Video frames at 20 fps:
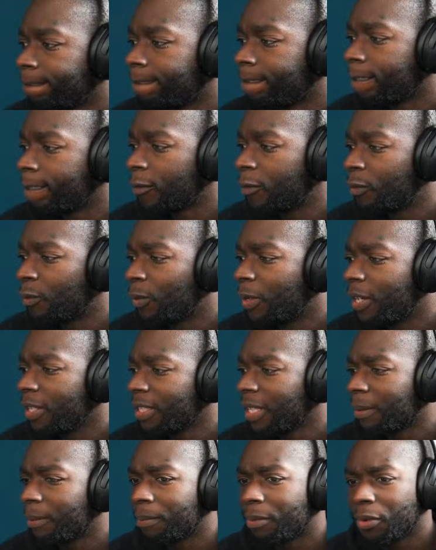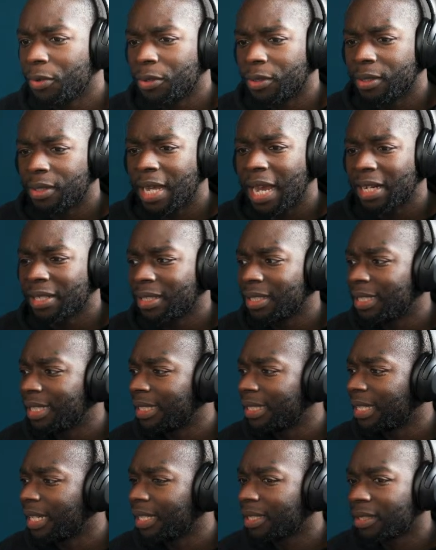Why is that broken? Action
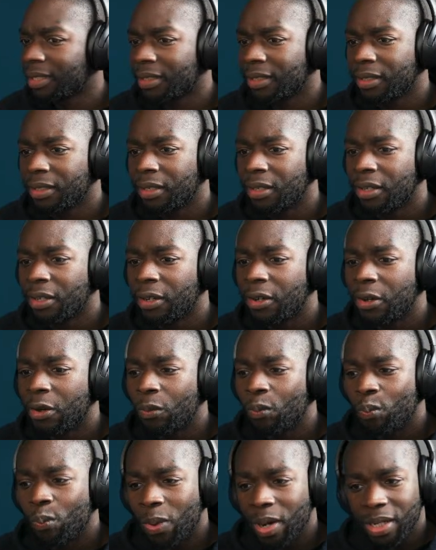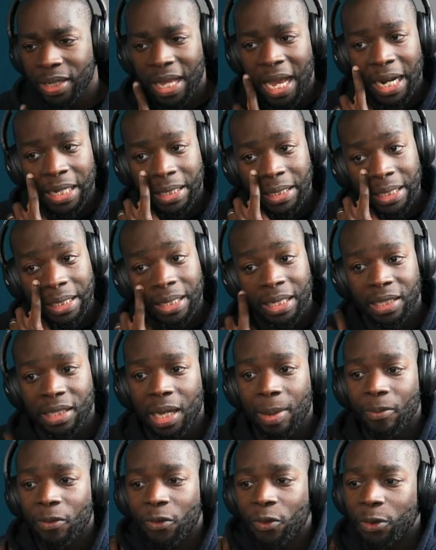index. Where does action index
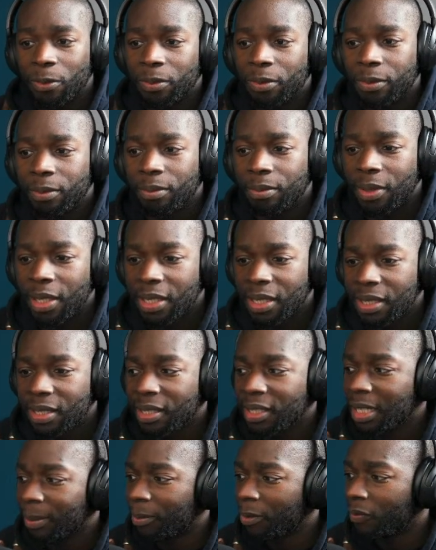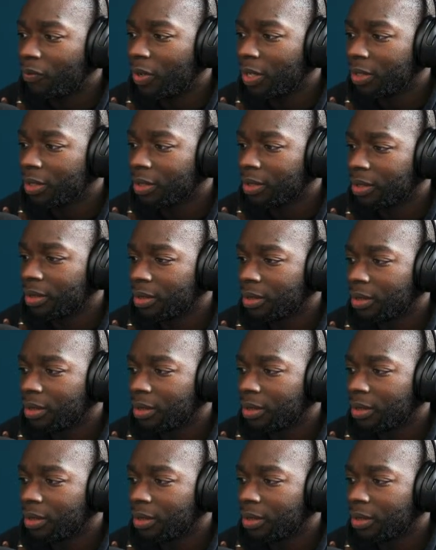come from? This is a separate function.